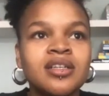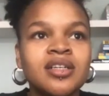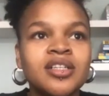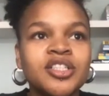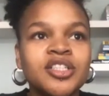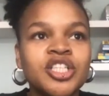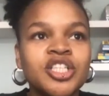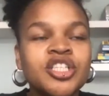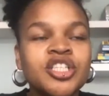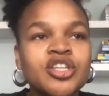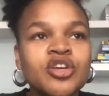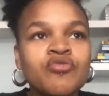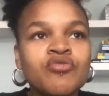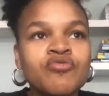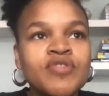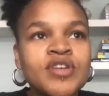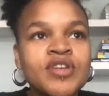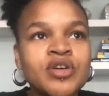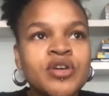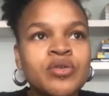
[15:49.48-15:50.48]
just a
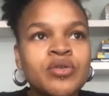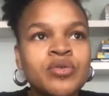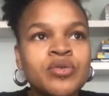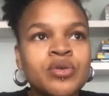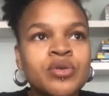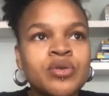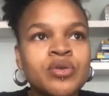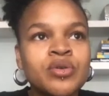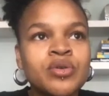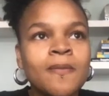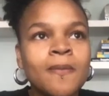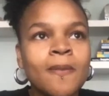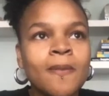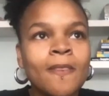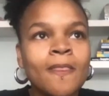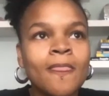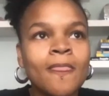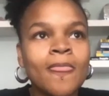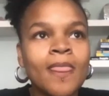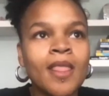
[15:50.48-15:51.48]
real
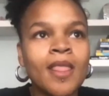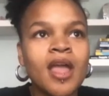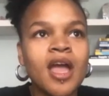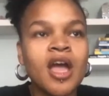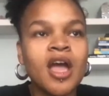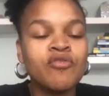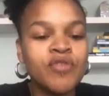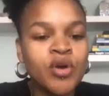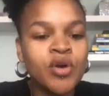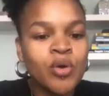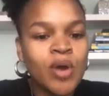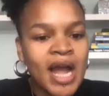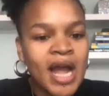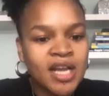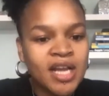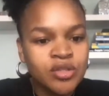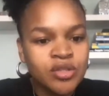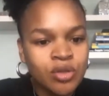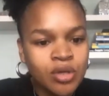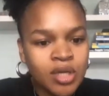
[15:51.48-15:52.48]
a real
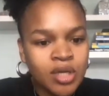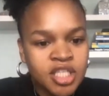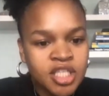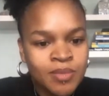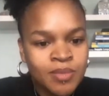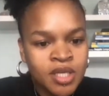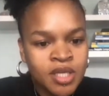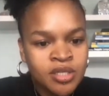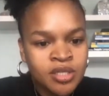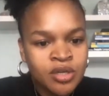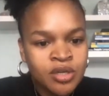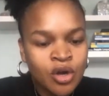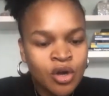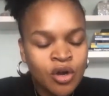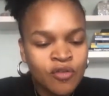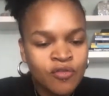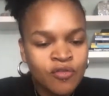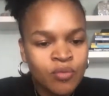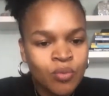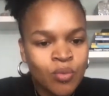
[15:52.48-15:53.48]
acknowledgement
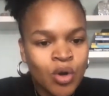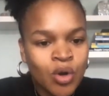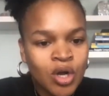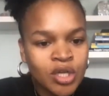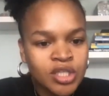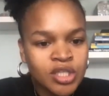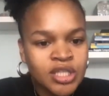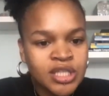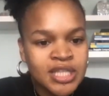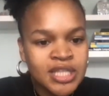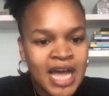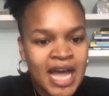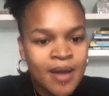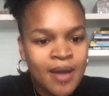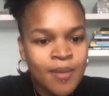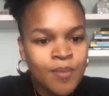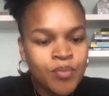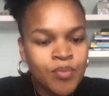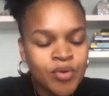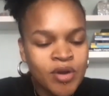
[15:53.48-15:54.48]
of what that
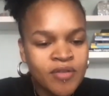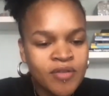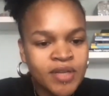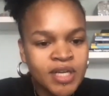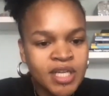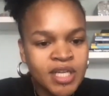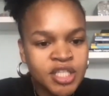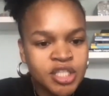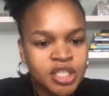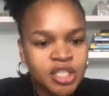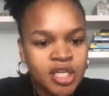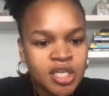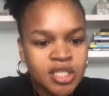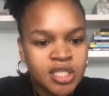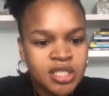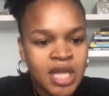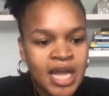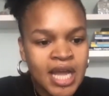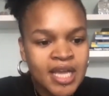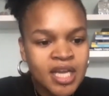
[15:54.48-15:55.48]
privilege looks
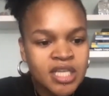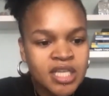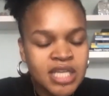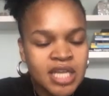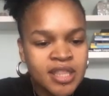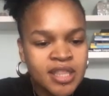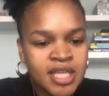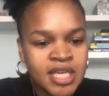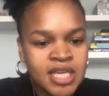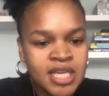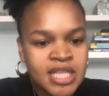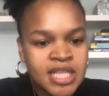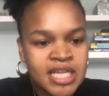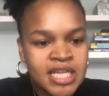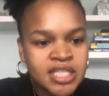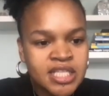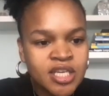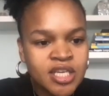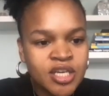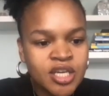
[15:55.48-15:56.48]
like because i think there's
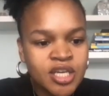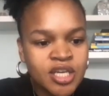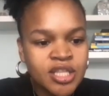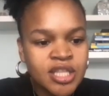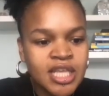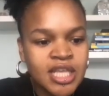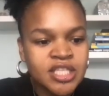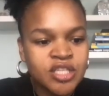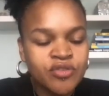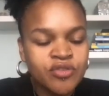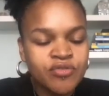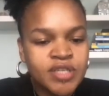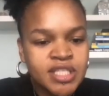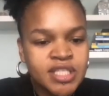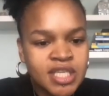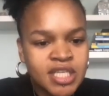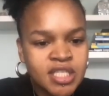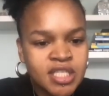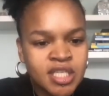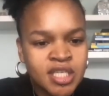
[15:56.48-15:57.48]
a there's a
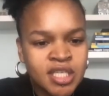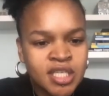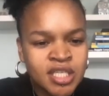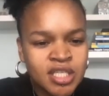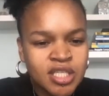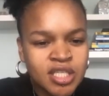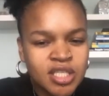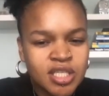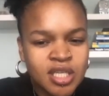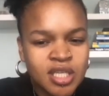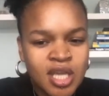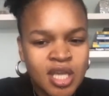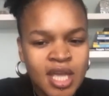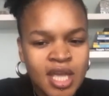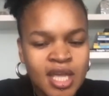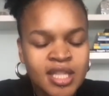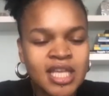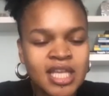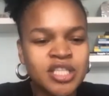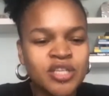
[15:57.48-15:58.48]
resistance
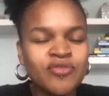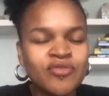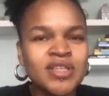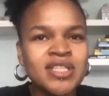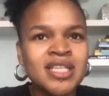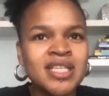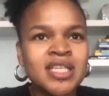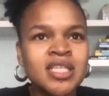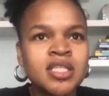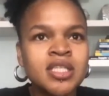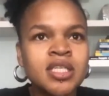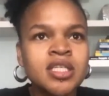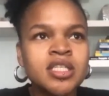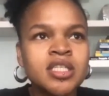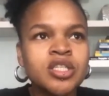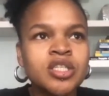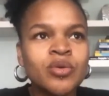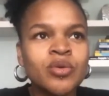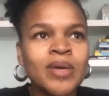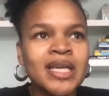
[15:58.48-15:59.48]
there's a resistance
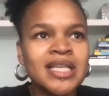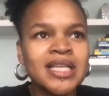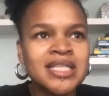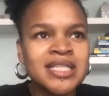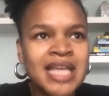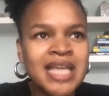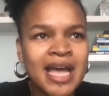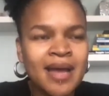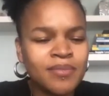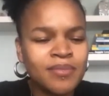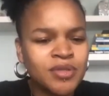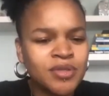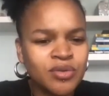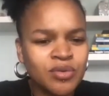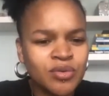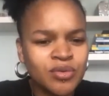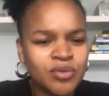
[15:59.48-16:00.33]
to accept